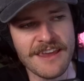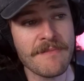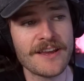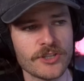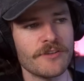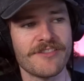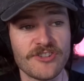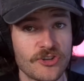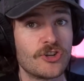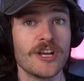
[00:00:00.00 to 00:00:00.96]
He makes
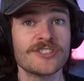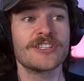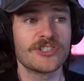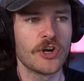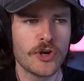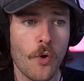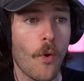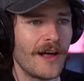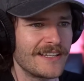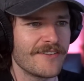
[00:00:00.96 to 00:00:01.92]
just as good
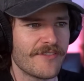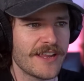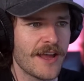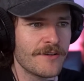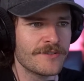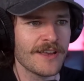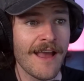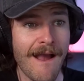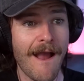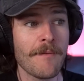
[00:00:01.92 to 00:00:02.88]
quality of videos.
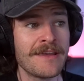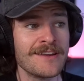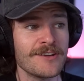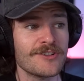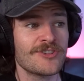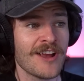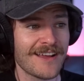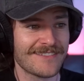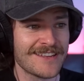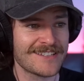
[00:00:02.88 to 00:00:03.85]
I mean,
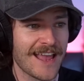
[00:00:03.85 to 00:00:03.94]
check this